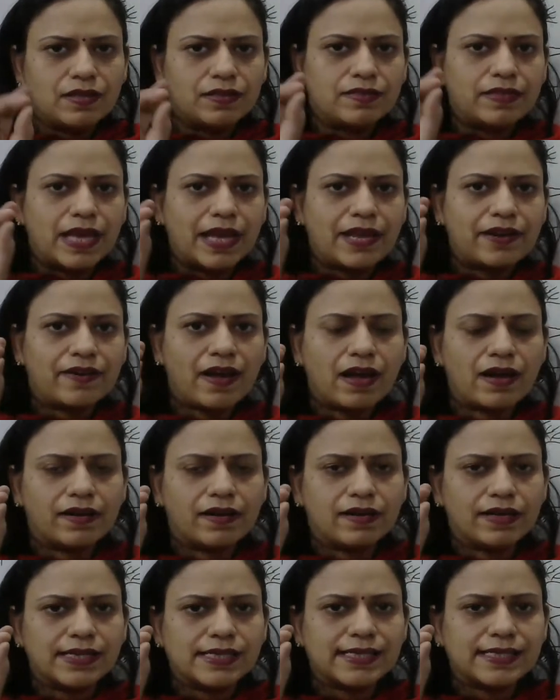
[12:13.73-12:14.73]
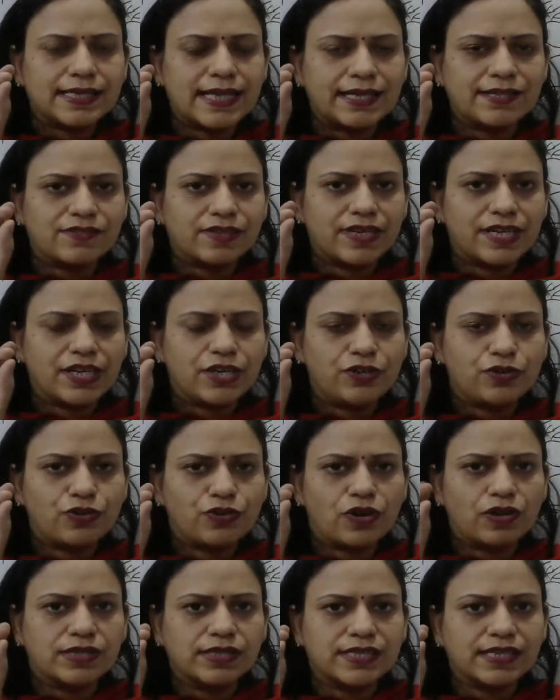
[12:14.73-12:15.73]
There are sensory
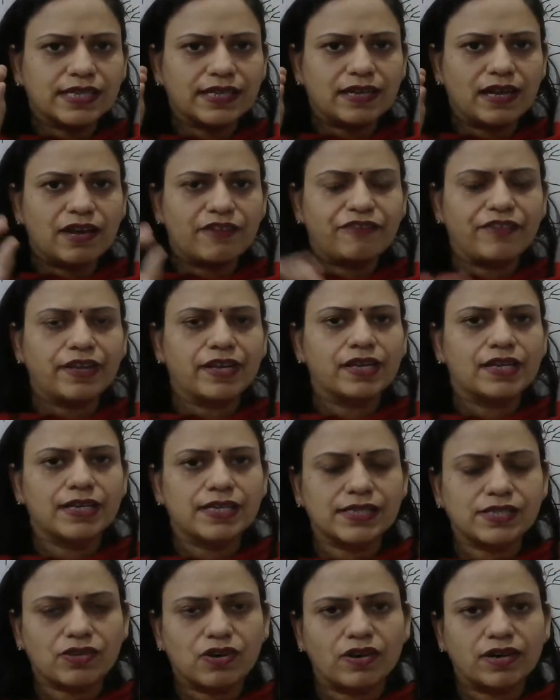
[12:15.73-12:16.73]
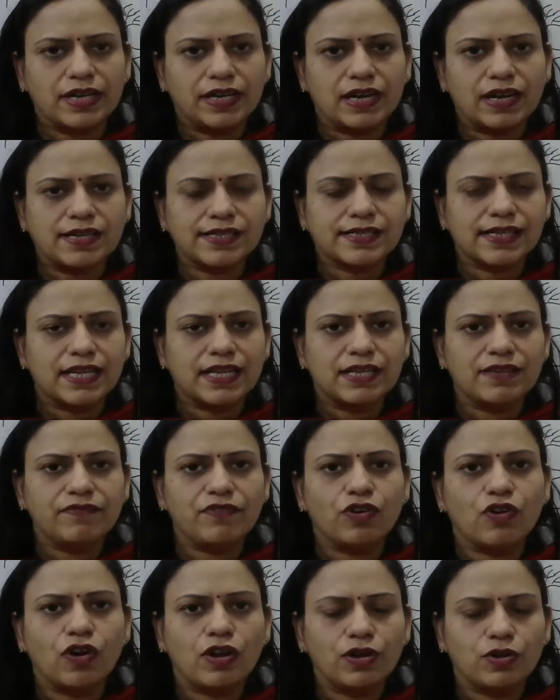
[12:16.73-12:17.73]
neurons in our fingers or in our skin.
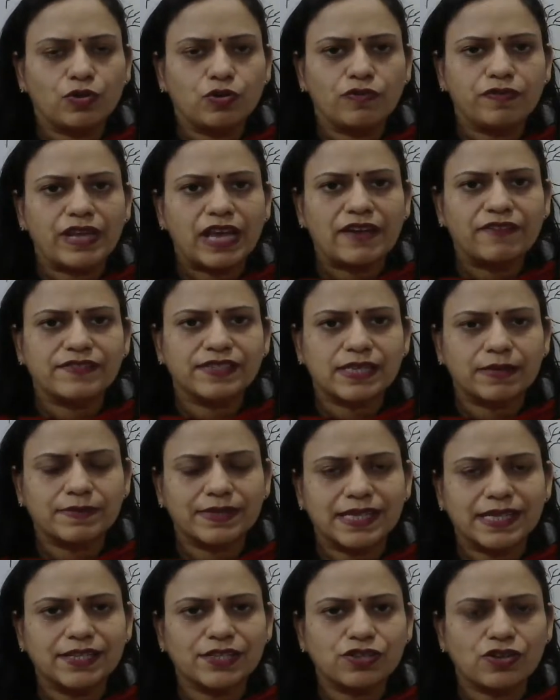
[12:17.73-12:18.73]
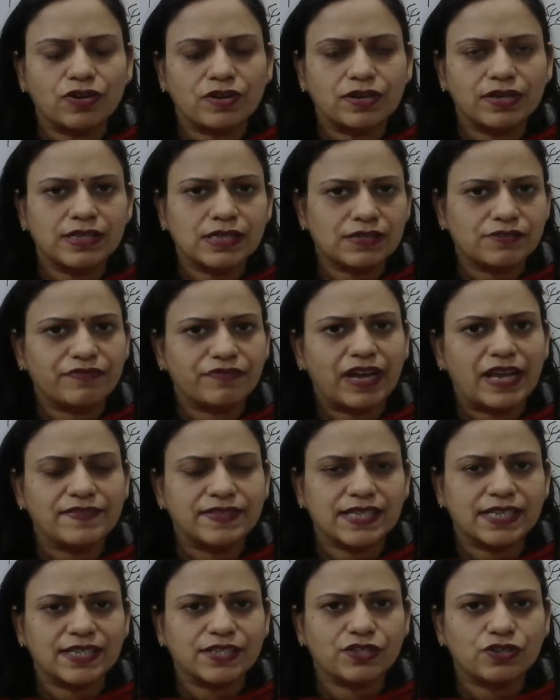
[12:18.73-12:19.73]
We all know we have some sense organs, 5
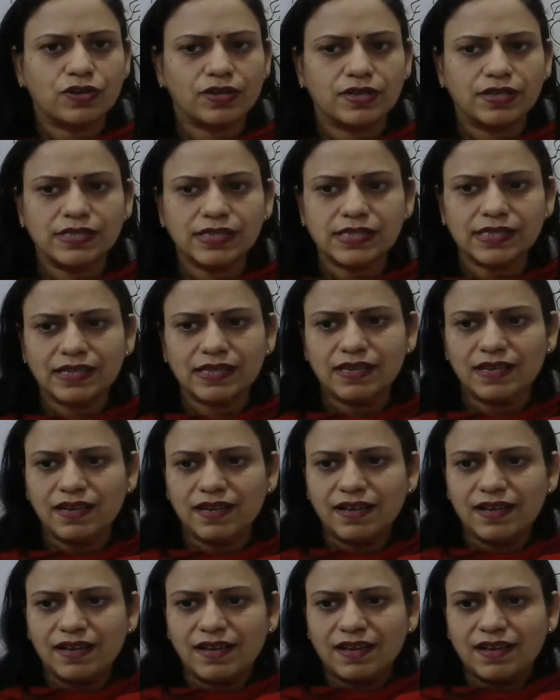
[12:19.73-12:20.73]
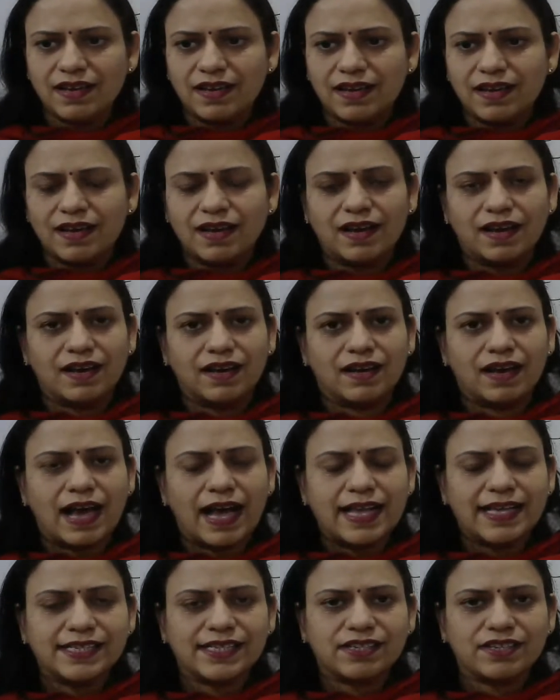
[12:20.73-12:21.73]
sense organs,
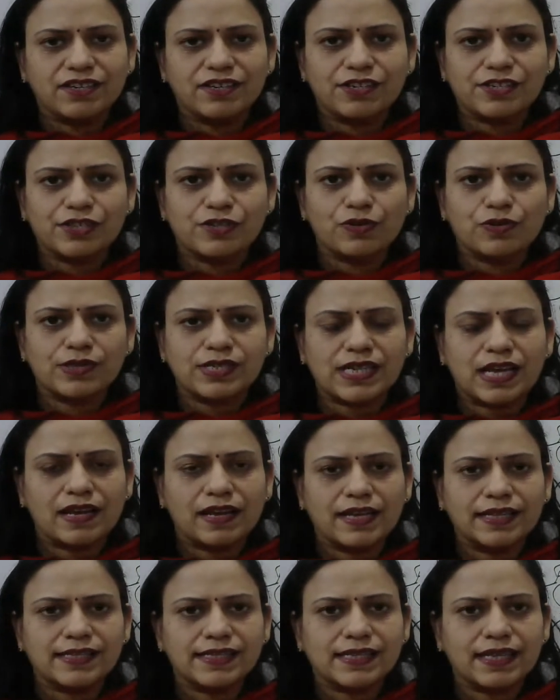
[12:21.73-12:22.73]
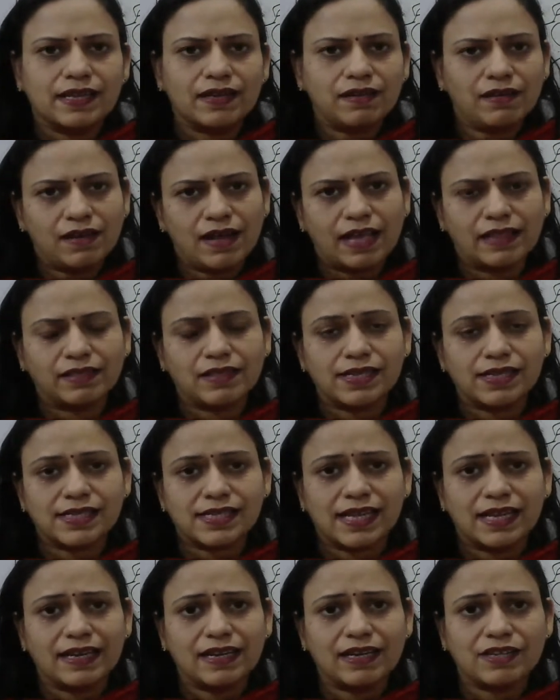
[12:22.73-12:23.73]
eyes, ears, nose, tongue and skin. And the
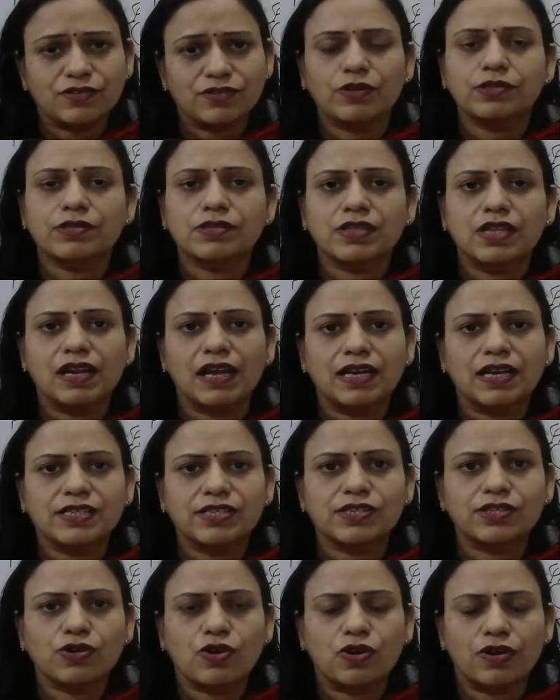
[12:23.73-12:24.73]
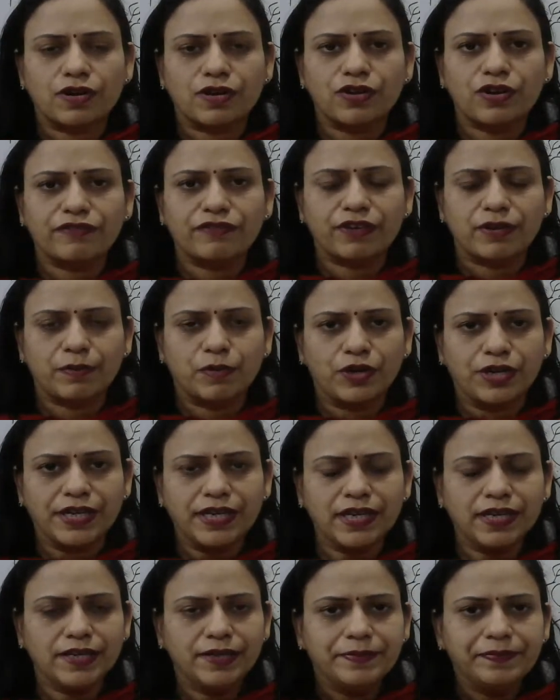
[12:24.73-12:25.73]
skin is also the largest organ of our
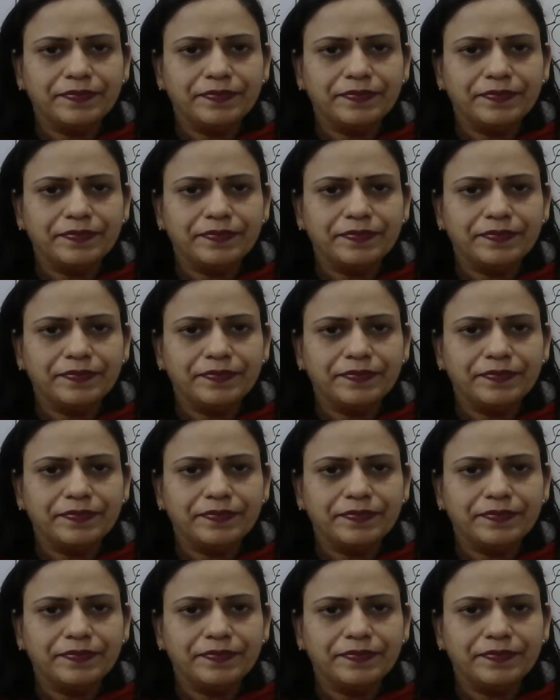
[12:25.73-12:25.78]
body.